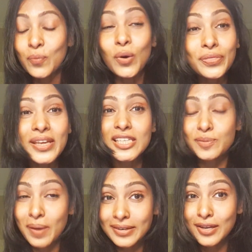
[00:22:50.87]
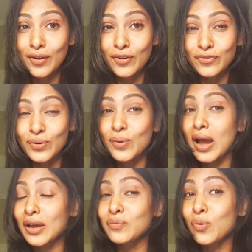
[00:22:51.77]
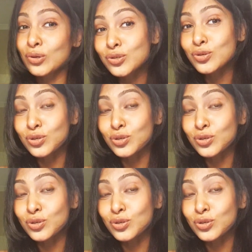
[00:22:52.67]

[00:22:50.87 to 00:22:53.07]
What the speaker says: what they expect out of you and what you